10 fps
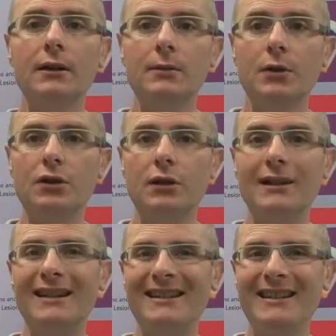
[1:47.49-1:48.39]

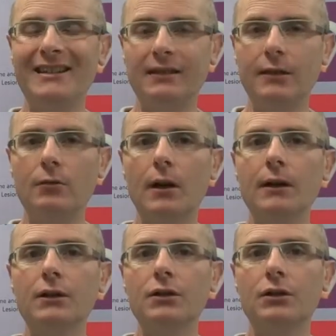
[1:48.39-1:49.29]
especially in the DC
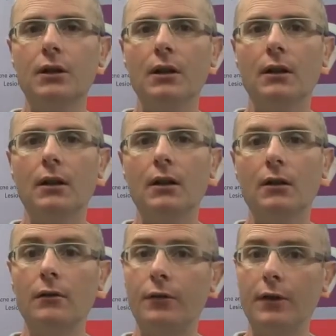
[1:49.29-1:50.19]
range
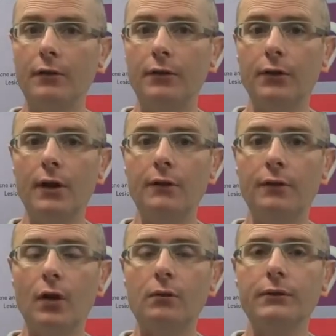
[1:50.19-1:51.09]
of 330
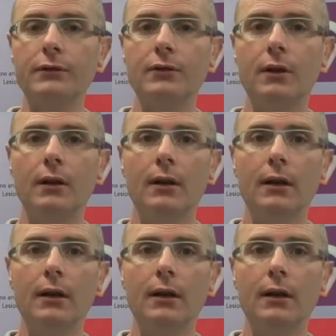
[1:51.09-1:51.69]
volts,